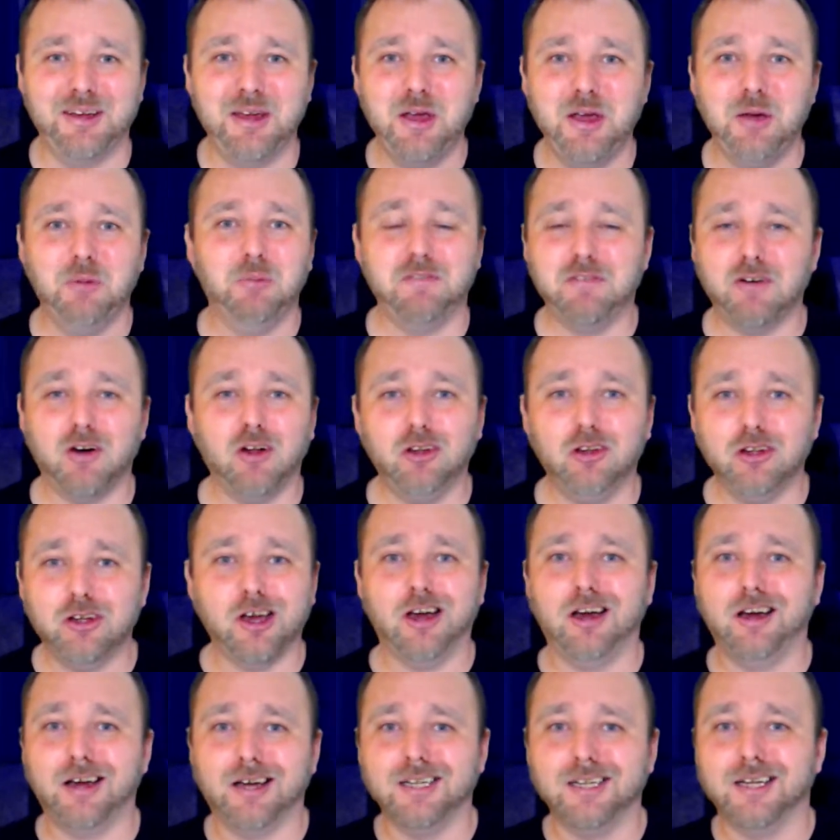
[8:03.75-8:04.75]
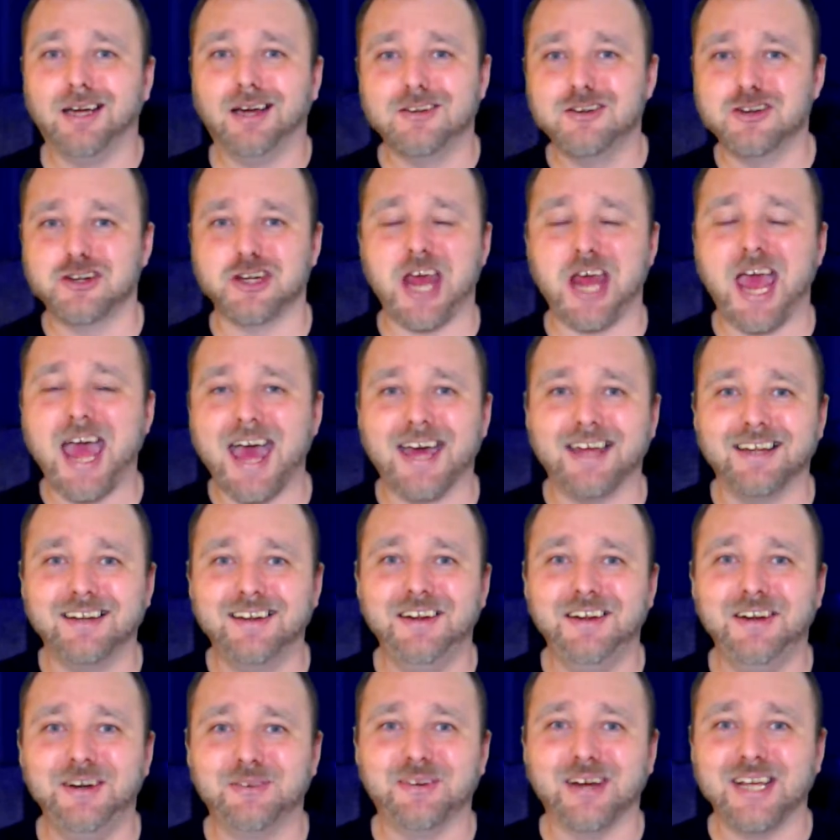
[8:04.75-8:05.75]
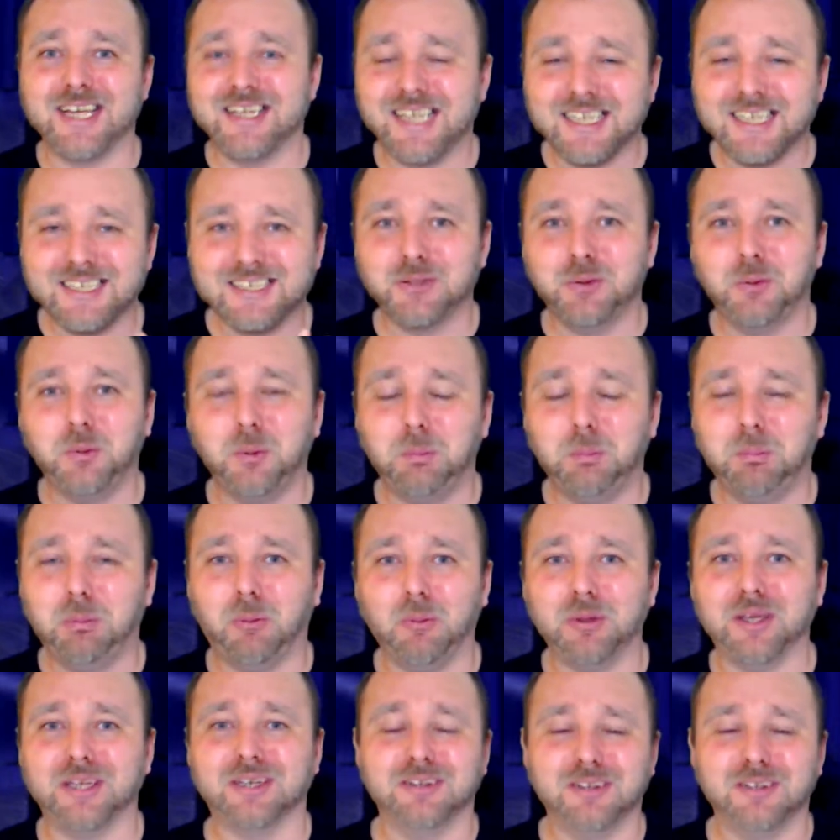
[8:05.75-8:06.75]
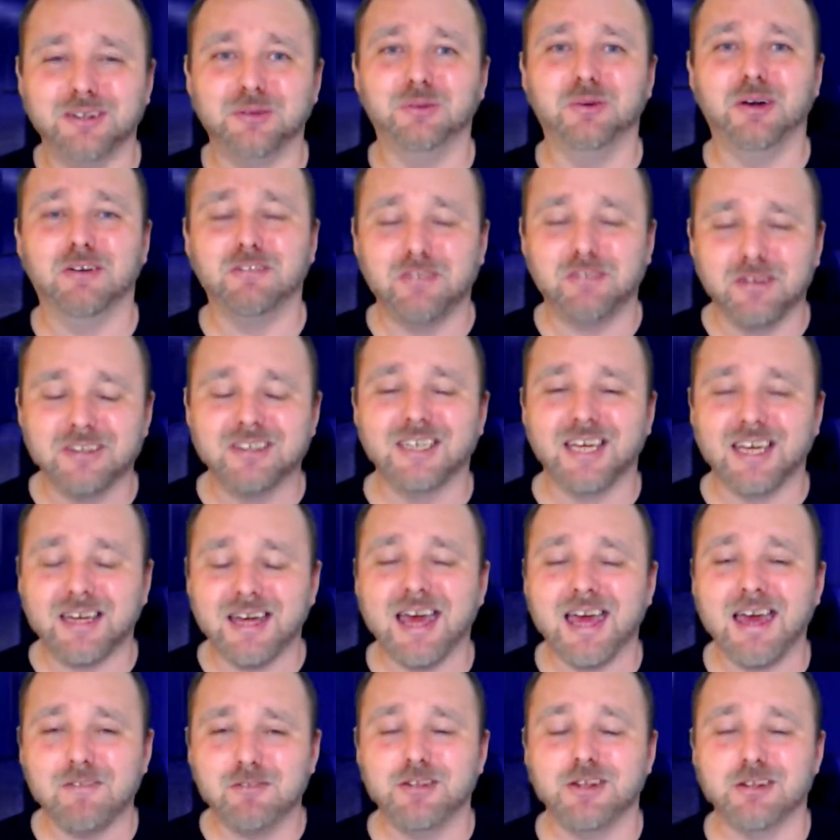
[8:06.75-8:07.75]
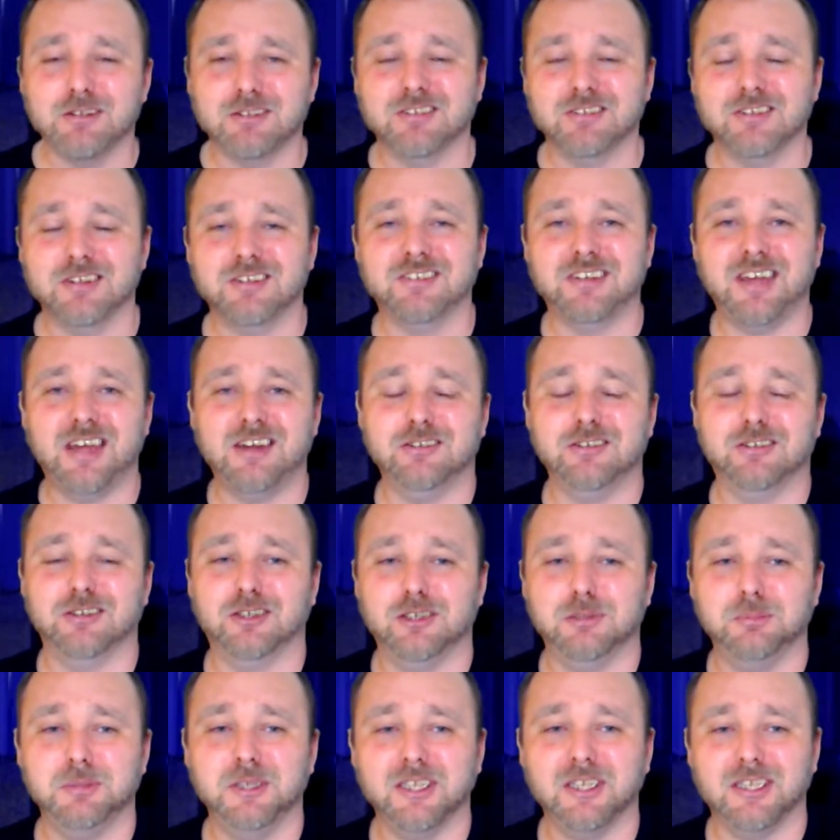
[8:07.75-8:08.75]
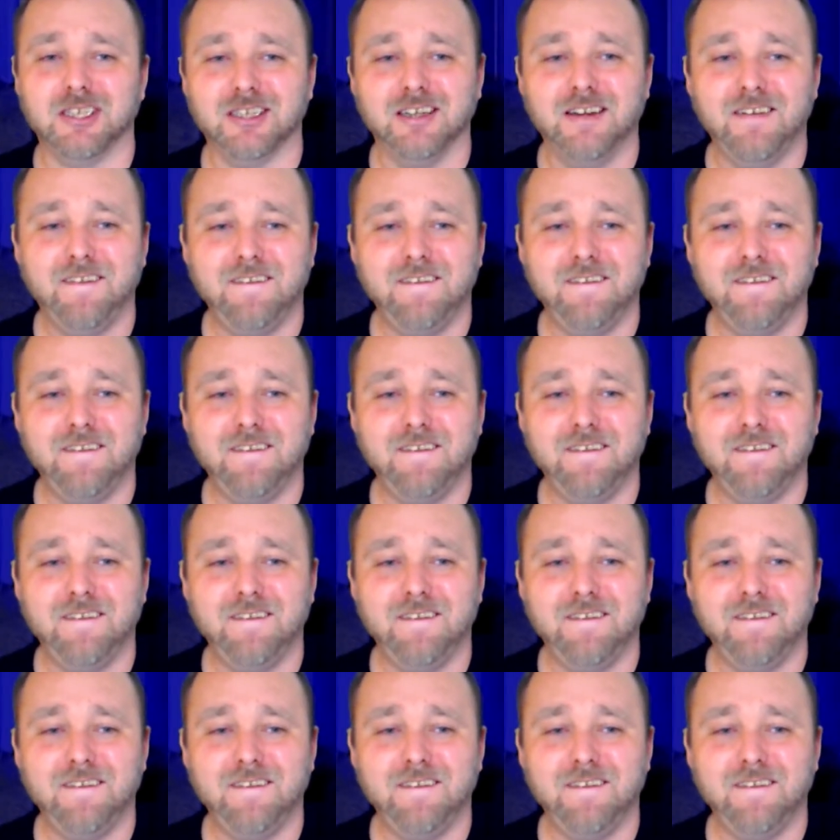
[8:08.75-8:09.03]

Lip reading: We've all got a chat, right? That's the whole point, to have this sense of community.